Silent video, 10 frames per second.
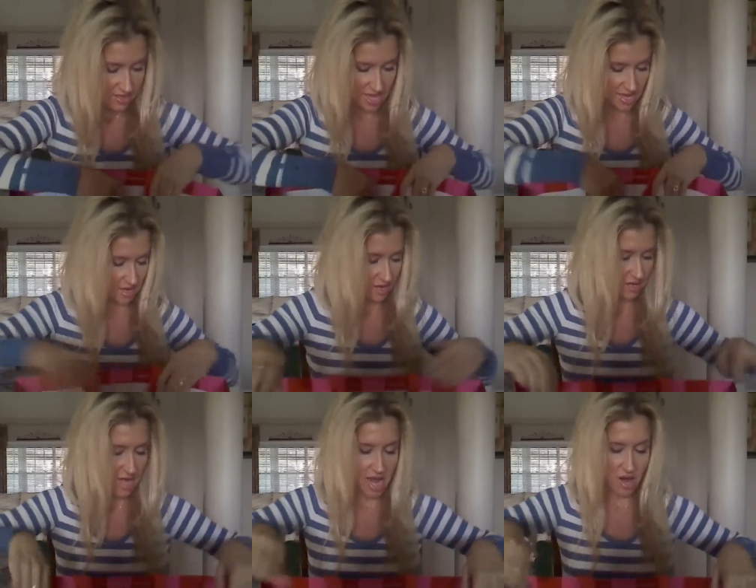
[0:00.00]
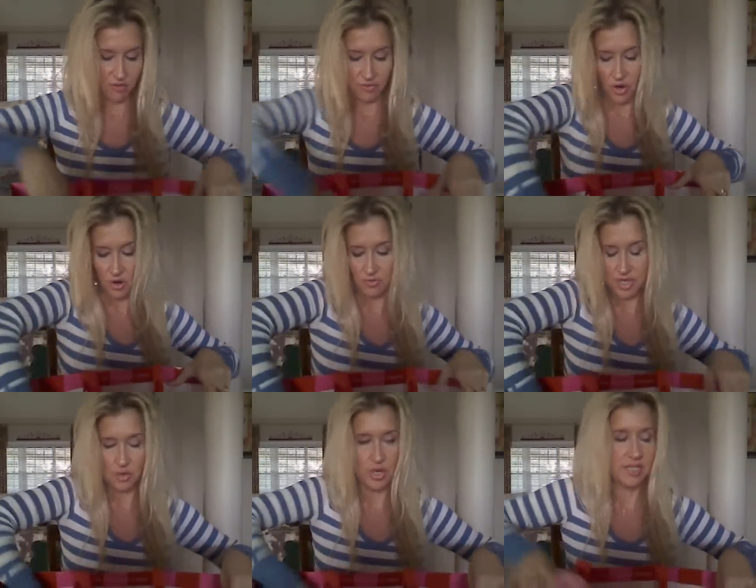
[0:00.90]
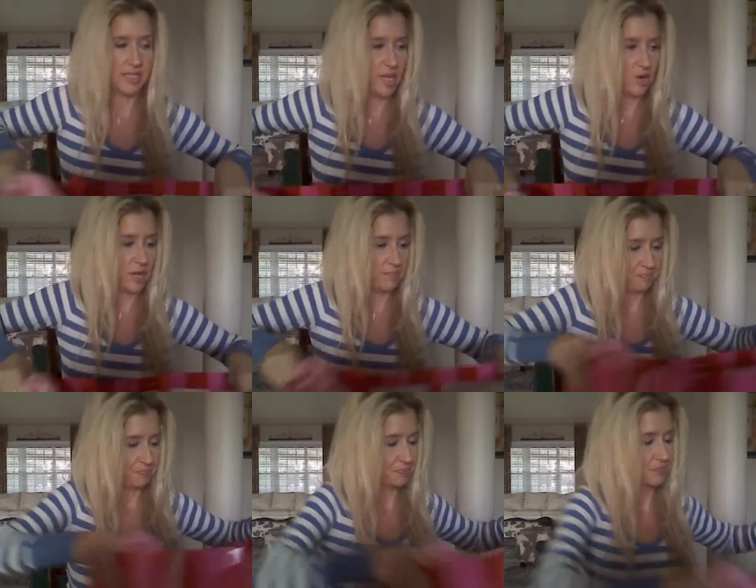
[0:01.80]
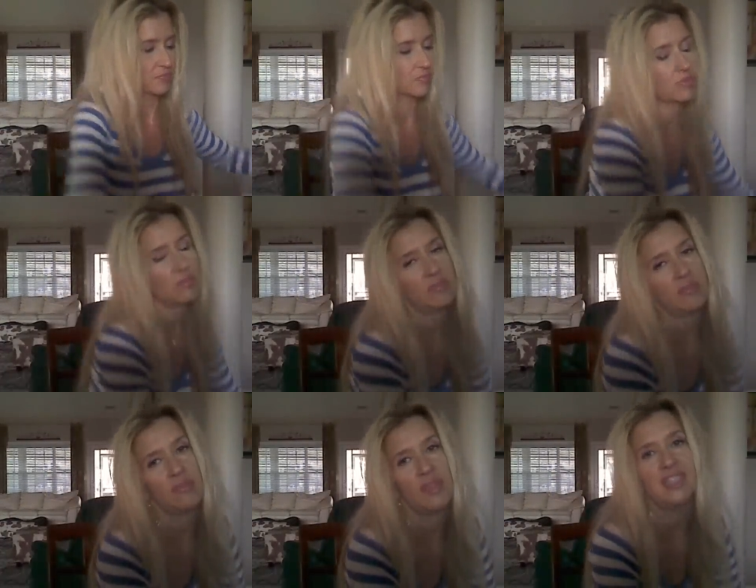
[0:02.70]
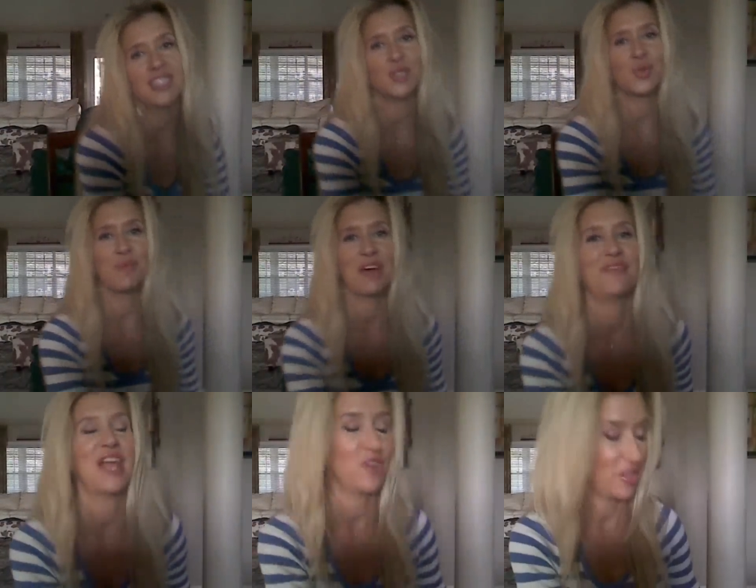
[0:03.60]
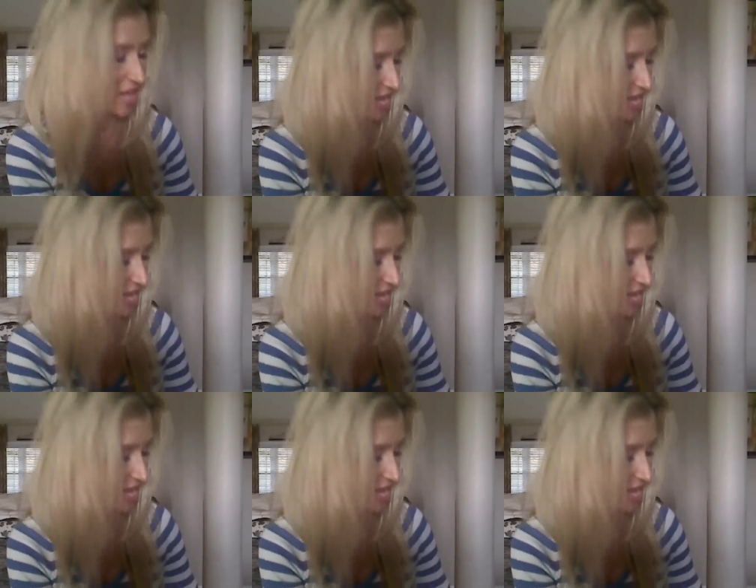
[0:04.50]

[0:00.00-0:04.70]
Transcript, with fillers: Then, now for Victoria's Secret. This is one of my favorite